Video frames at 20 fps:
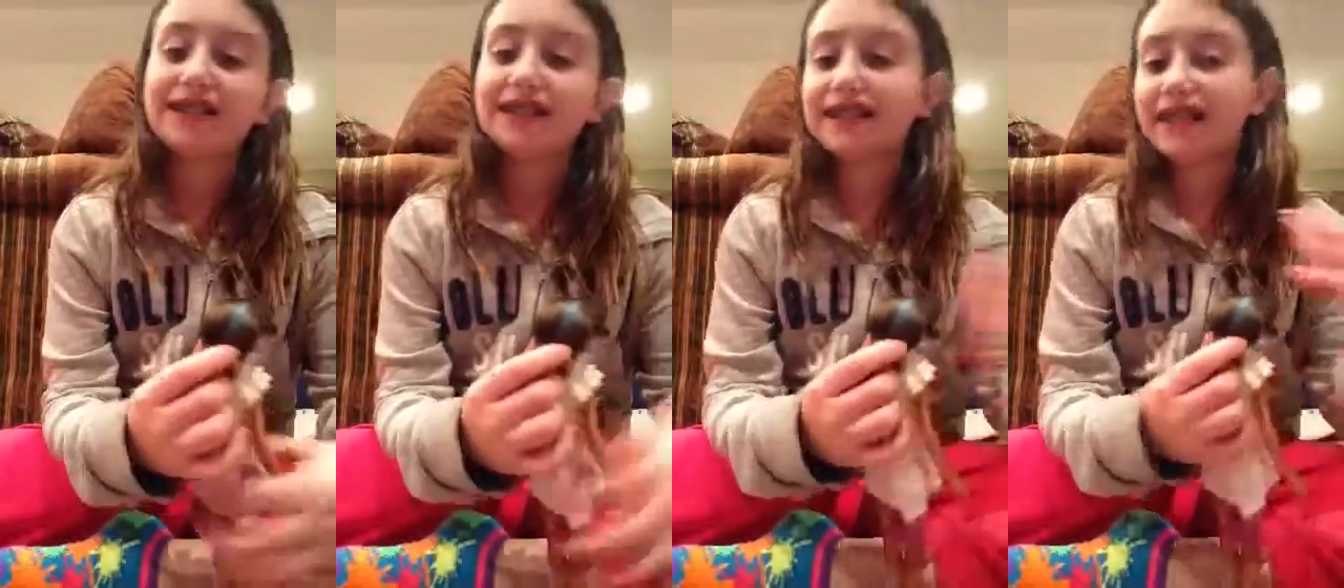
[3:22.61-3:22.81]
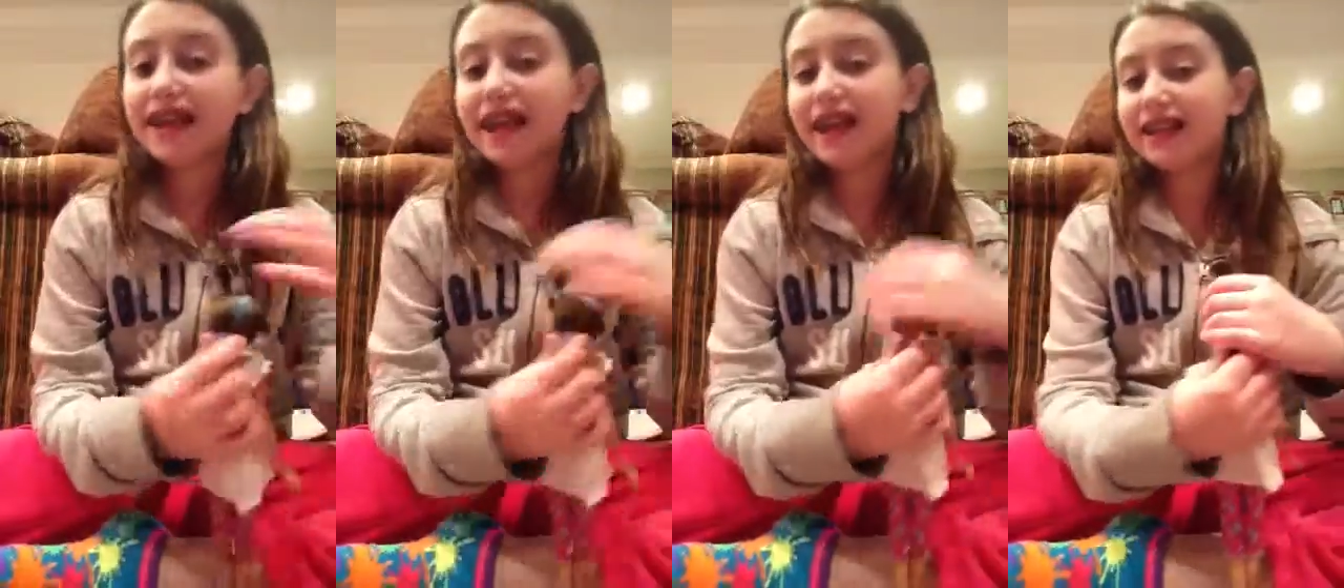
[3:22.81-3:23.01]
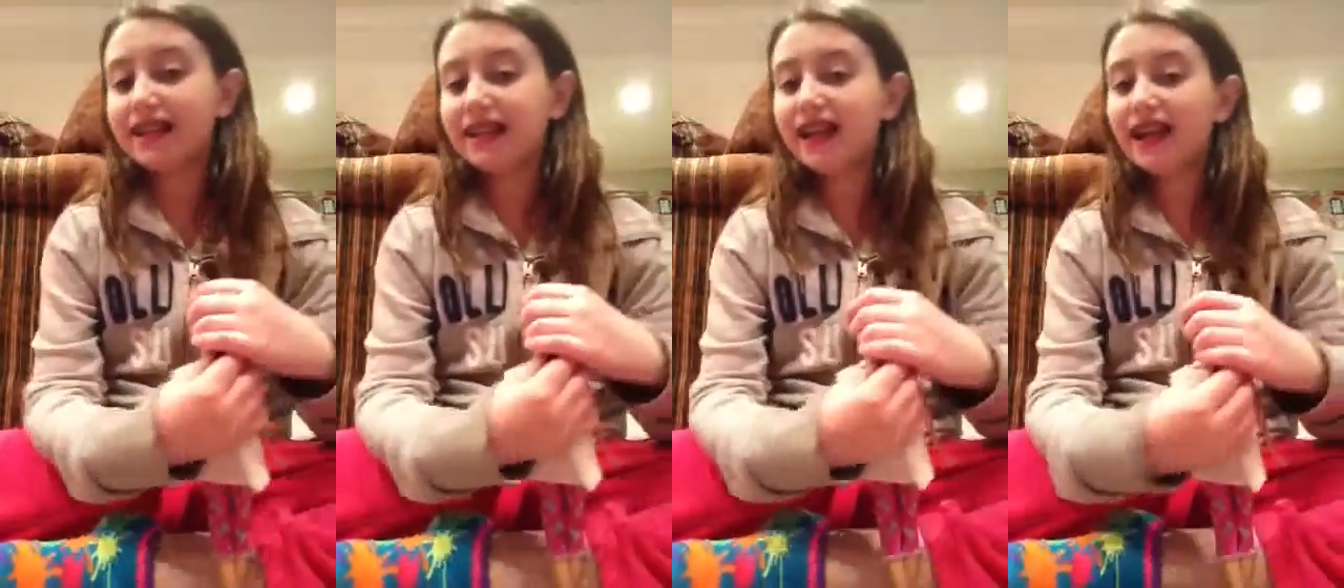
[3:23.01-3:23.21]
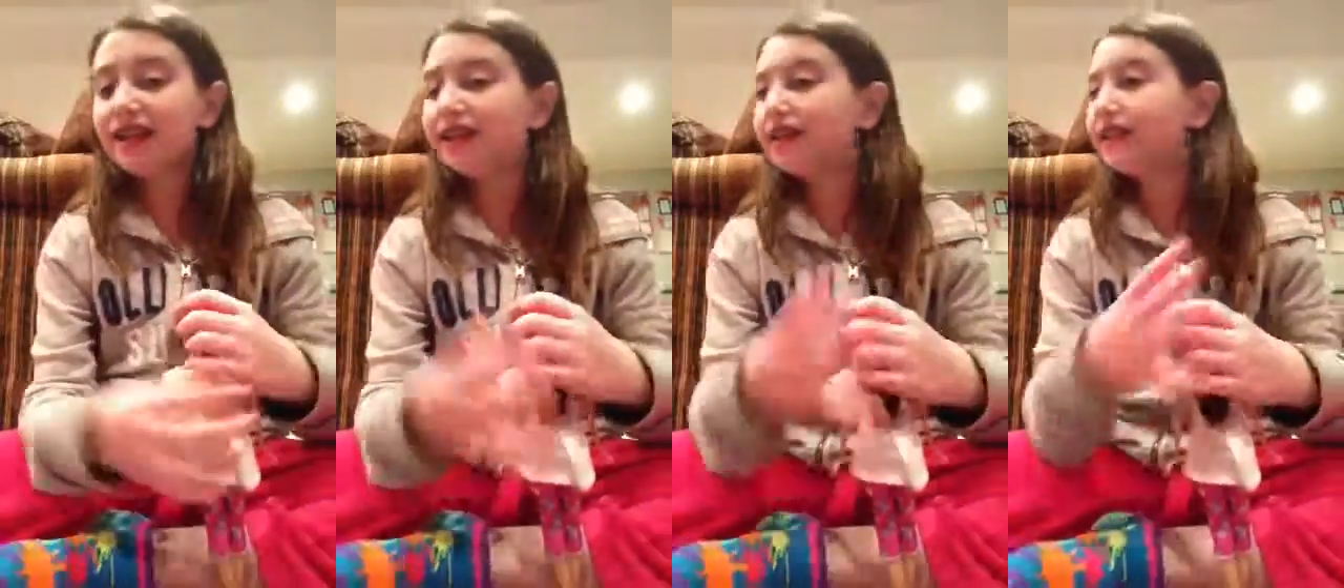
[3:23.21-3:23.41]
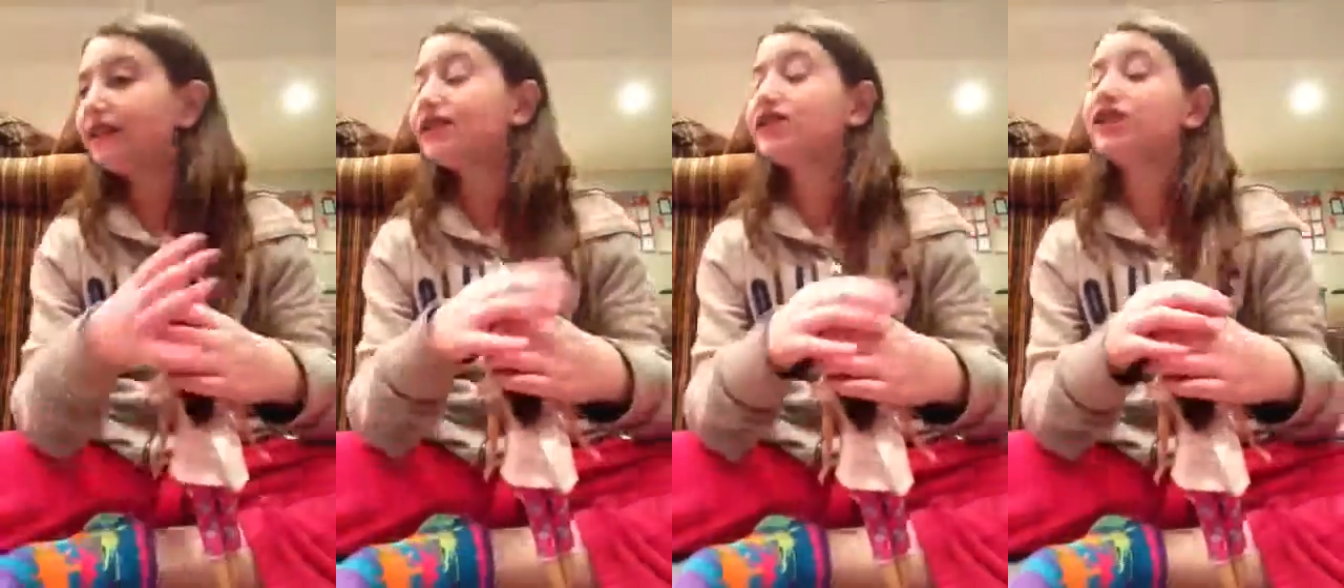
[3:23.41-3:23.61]

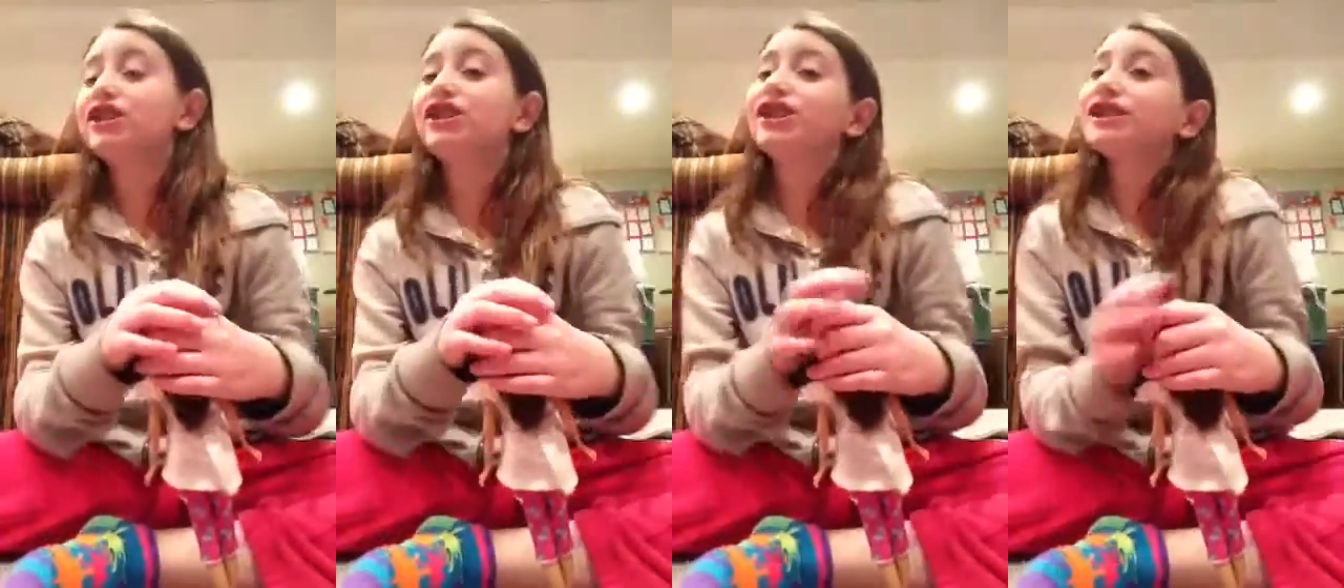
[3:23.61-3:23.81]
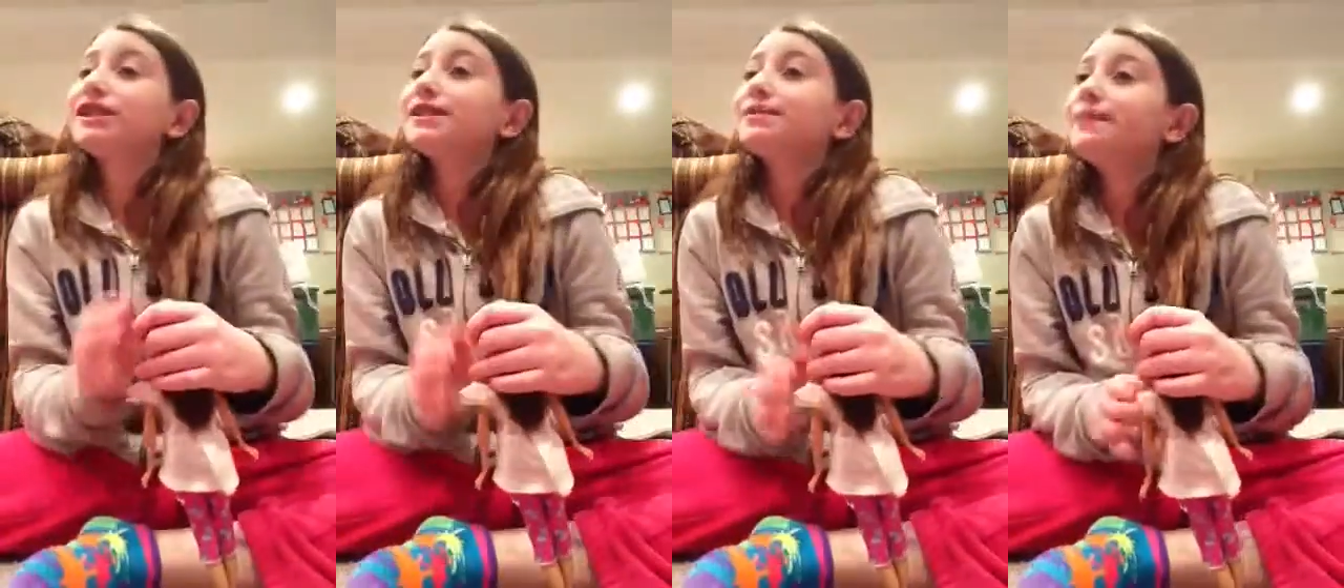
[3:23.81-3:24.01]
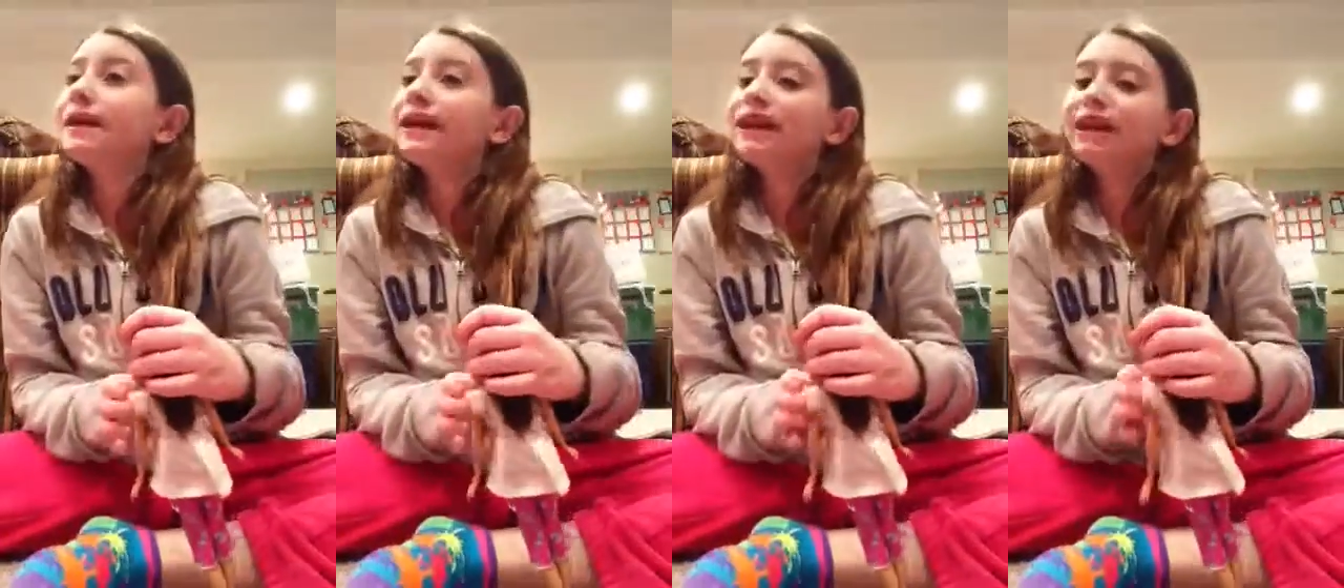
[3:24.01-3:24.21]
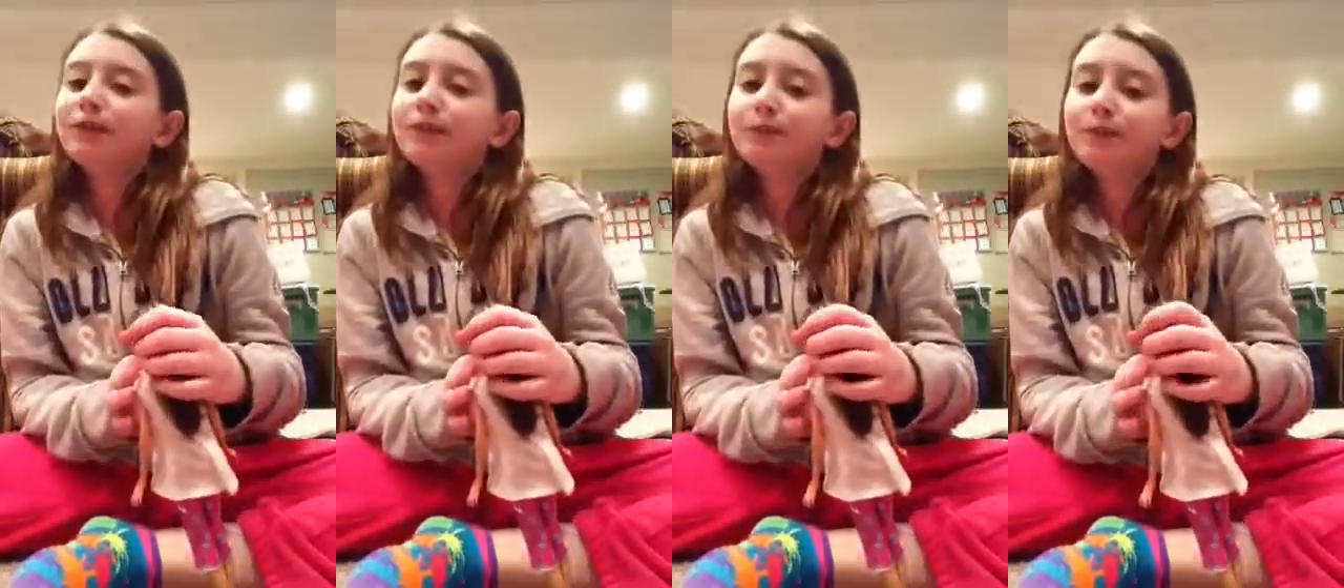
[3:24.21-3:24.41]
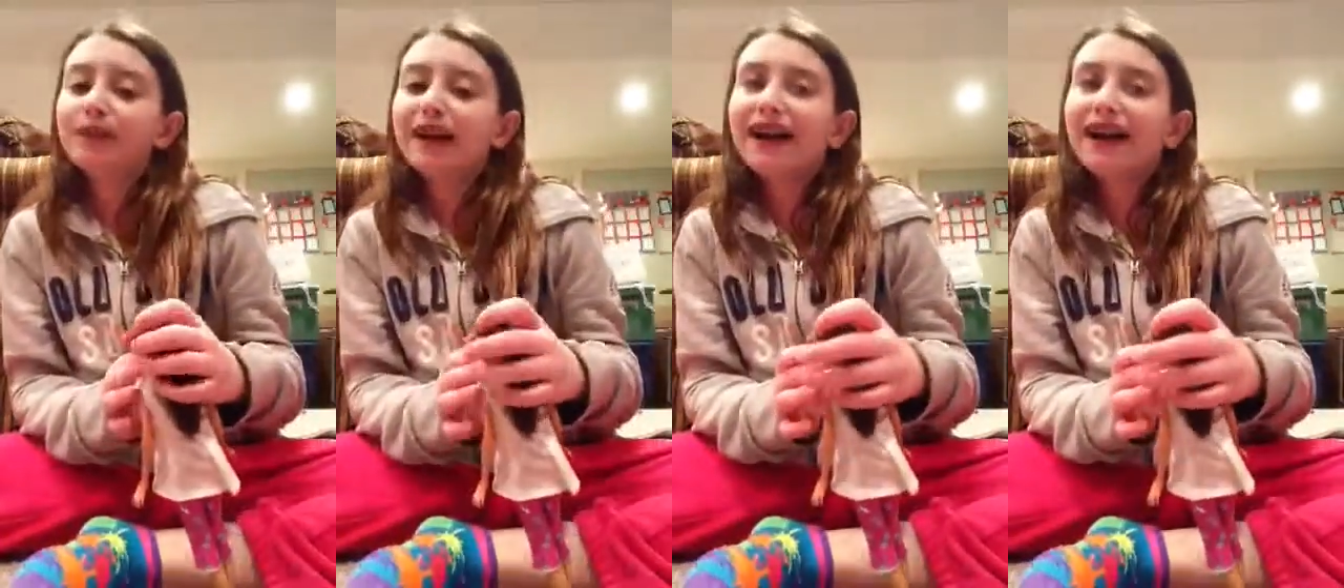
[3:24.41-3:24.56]
Danielle just met a